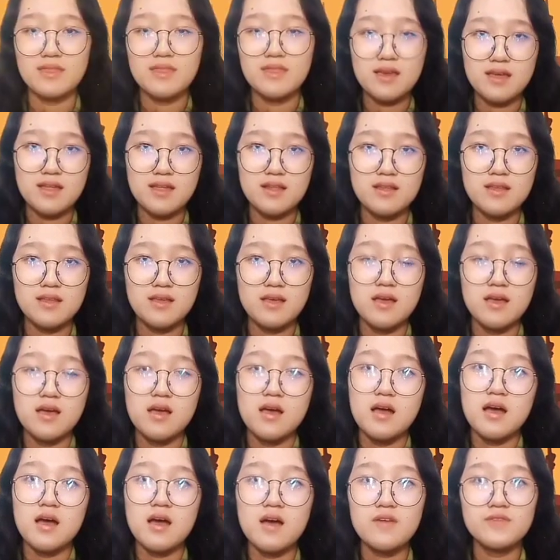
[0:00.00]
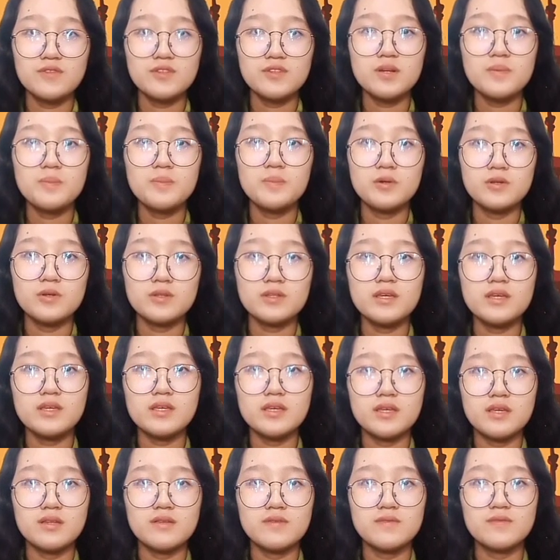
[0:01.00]
Then, after
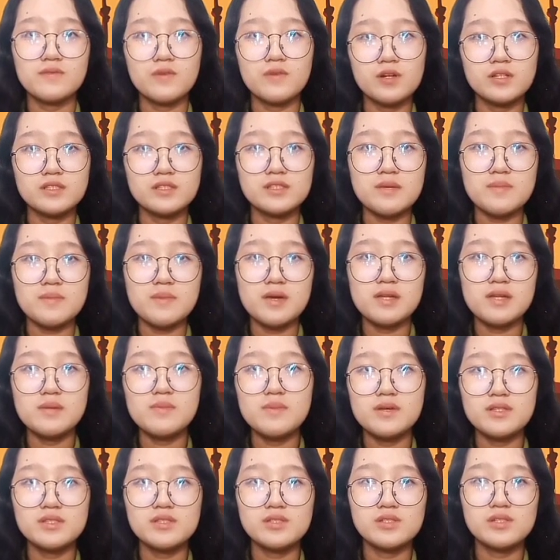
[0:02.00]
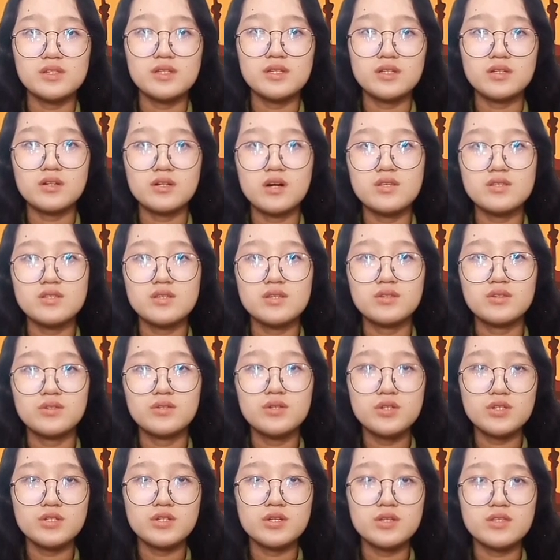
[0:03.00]
putting in force amendments to the
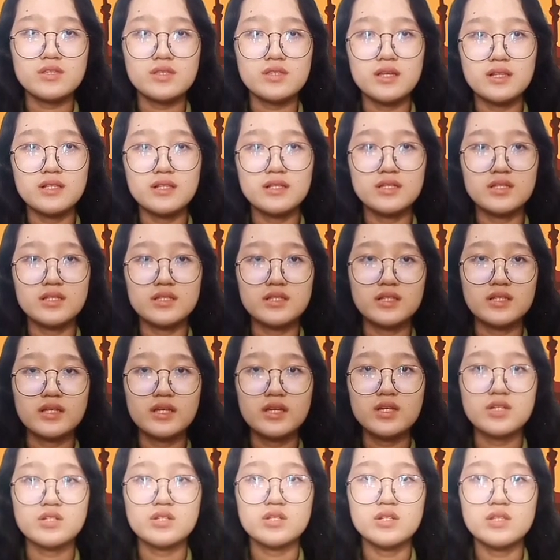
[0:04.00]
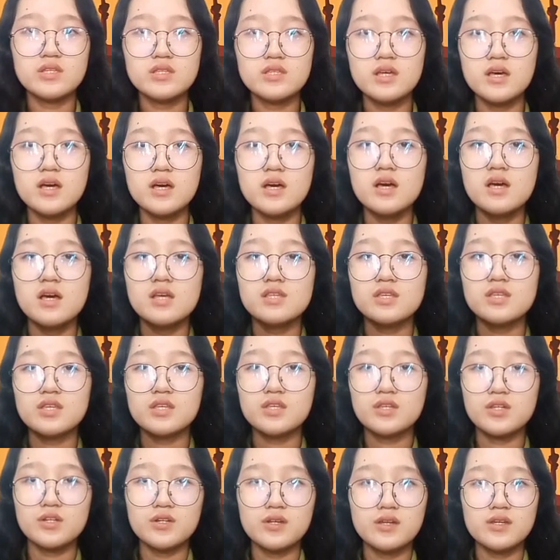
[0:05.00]
constitutions and legislations,
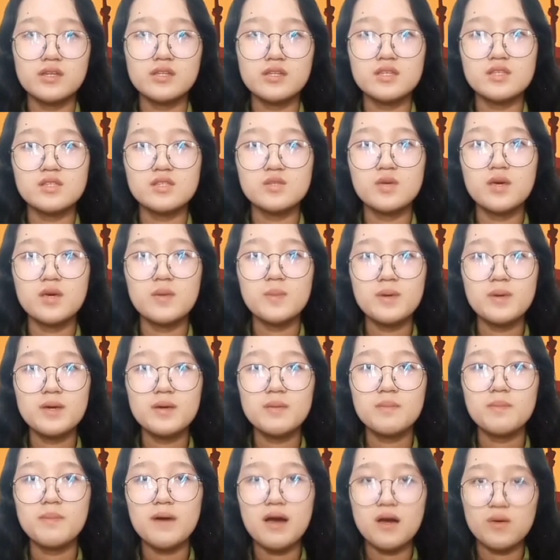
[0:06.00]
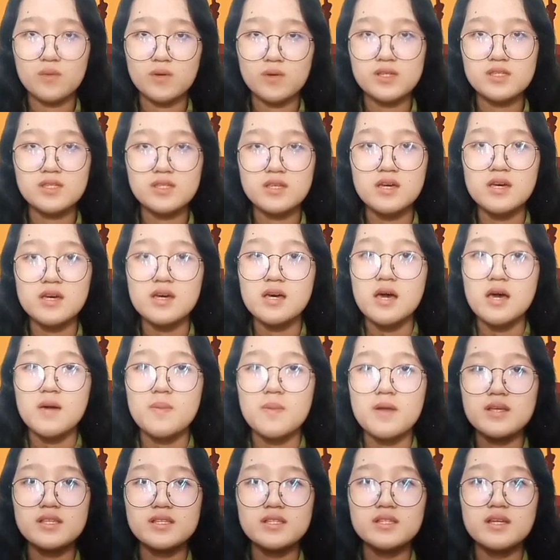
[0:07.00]
securing his sweeping powers,
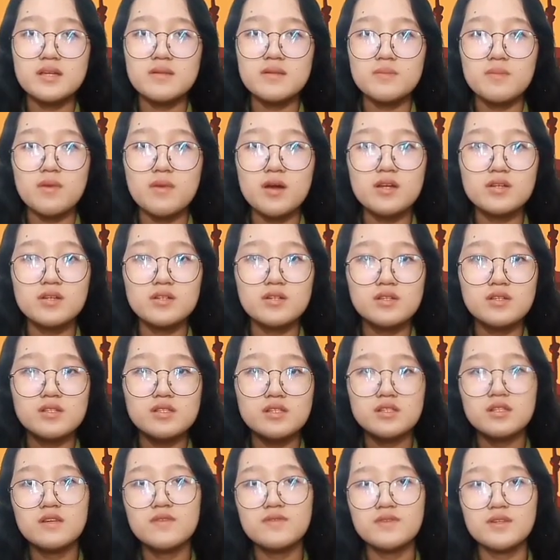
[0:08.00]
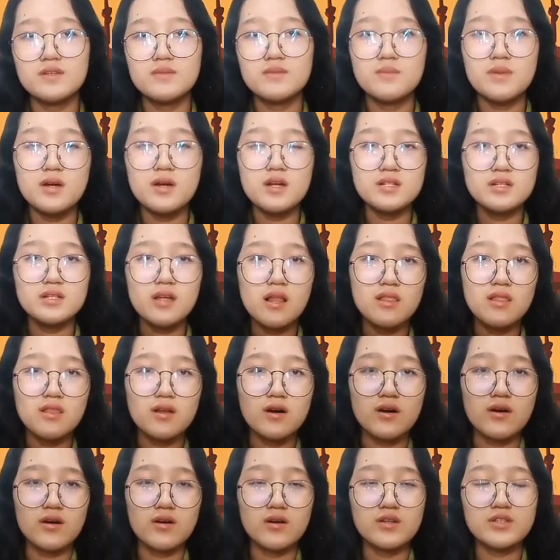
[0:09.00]
President Marcos declared martial
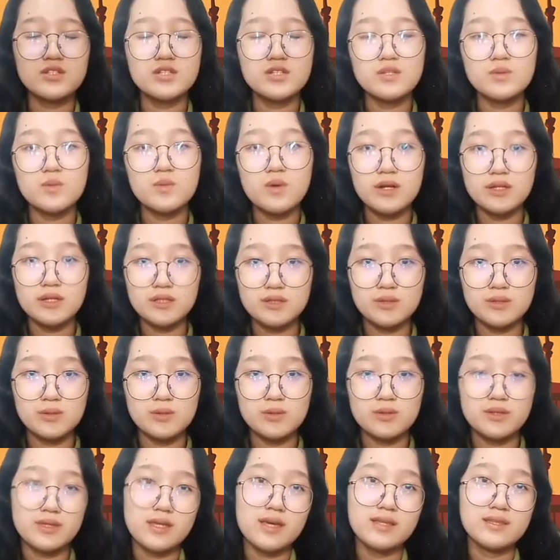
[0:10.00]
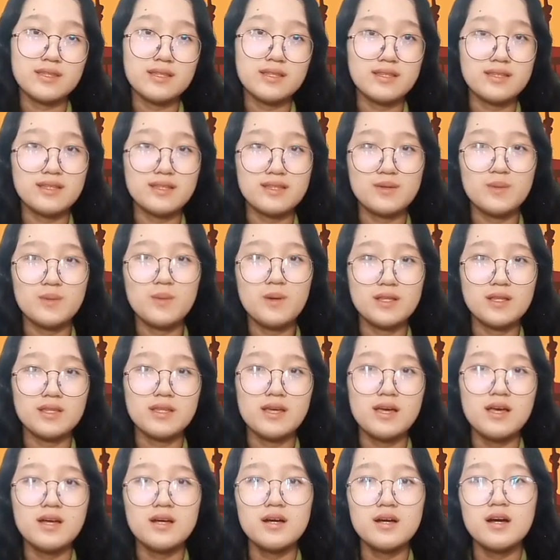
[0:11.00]
law on January 3, 1981.
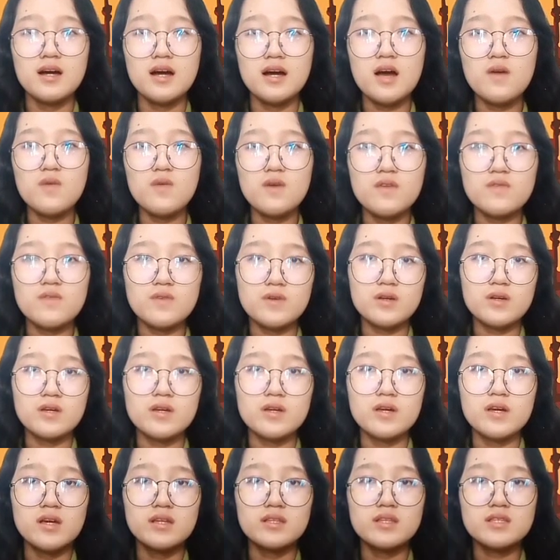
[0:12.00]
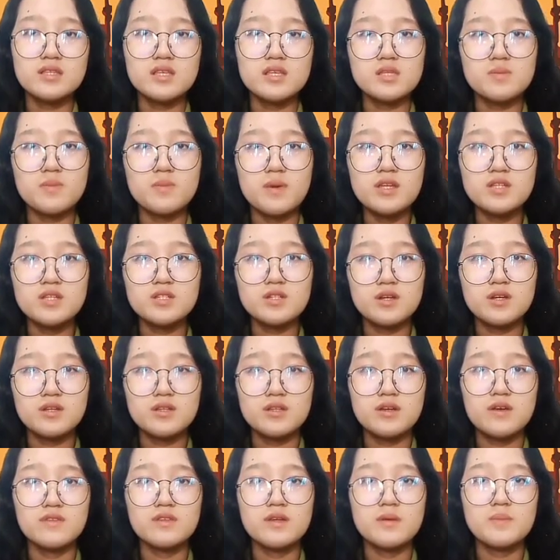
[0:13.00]
However, the
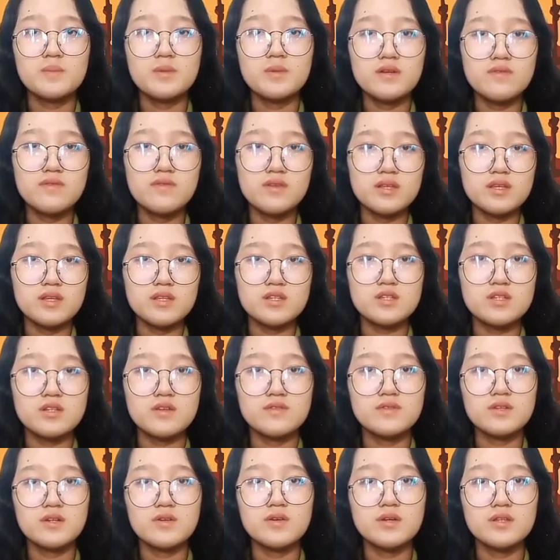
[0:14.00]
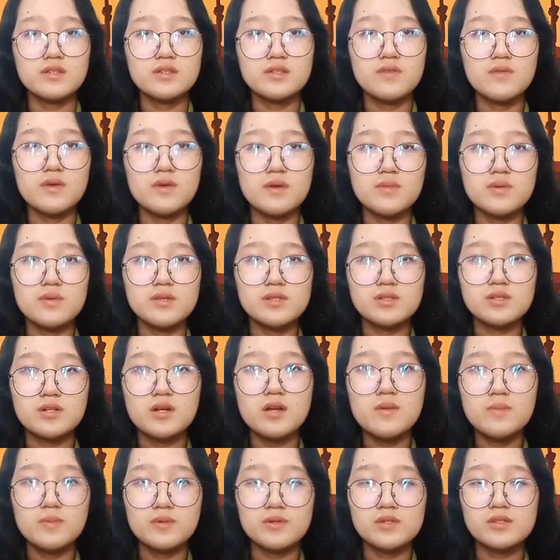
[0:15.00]
suspension of the privilege of the writ of habeas
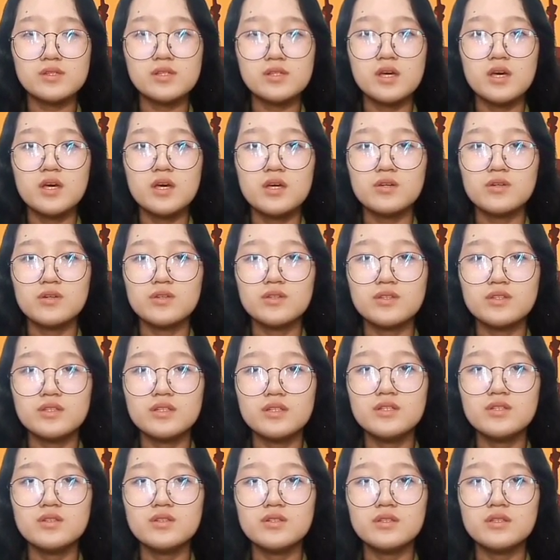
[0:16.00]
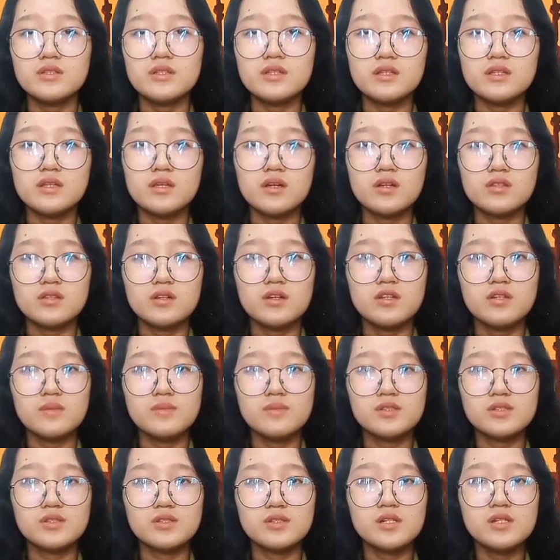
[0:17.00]
corpus continued in the
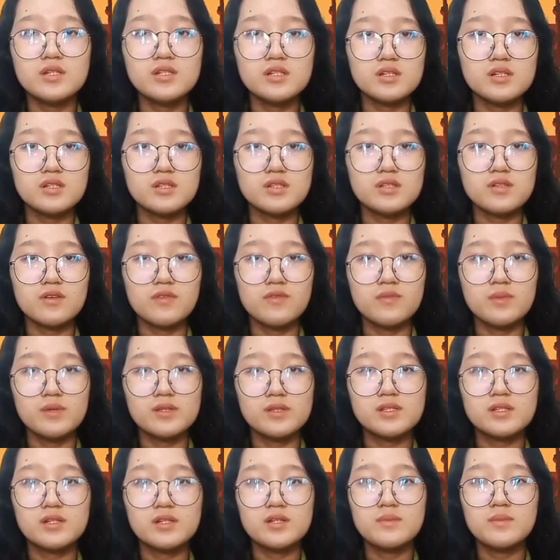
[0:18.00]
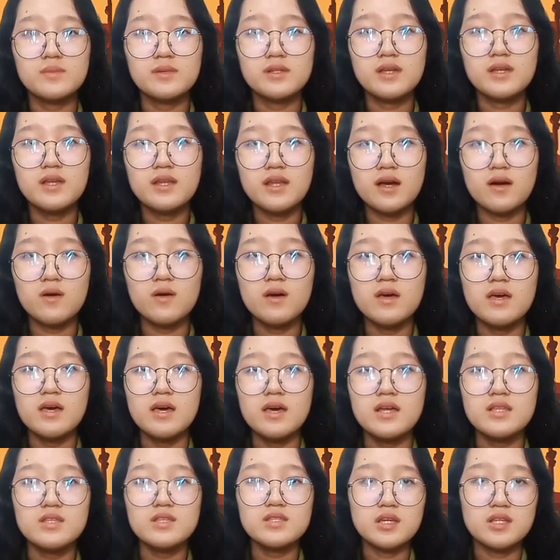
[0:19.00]
autonomous regions of Eastern Mindanao
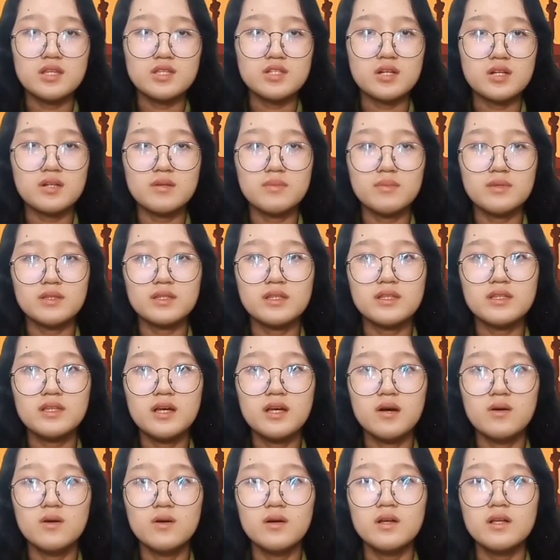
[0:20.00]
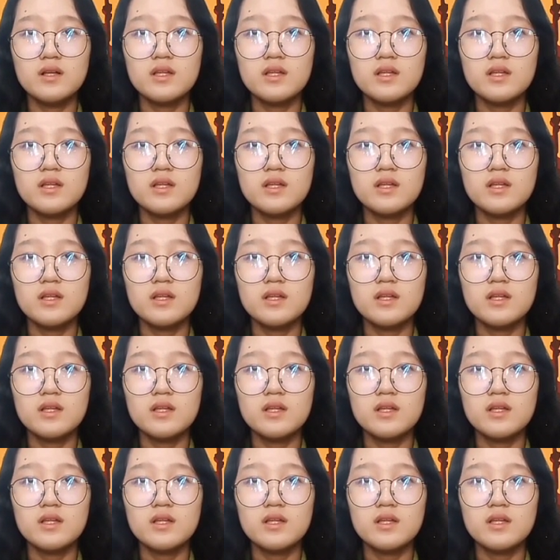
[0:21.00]
and Central Mindanao,